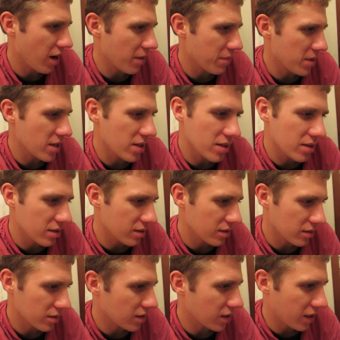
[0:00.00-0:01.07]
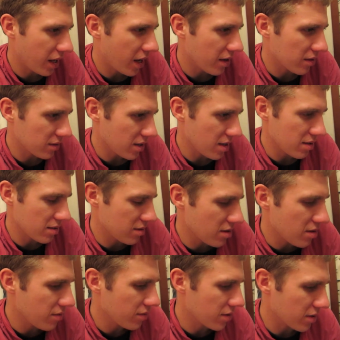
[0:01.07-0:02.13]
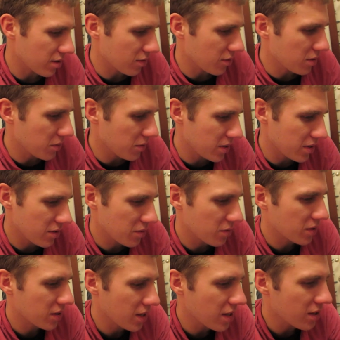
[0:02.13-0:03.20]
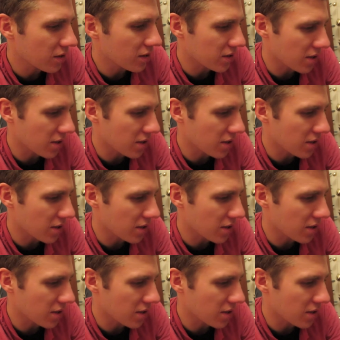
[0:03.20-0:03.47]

I mean, the countdown's over. What are we doing with Kinder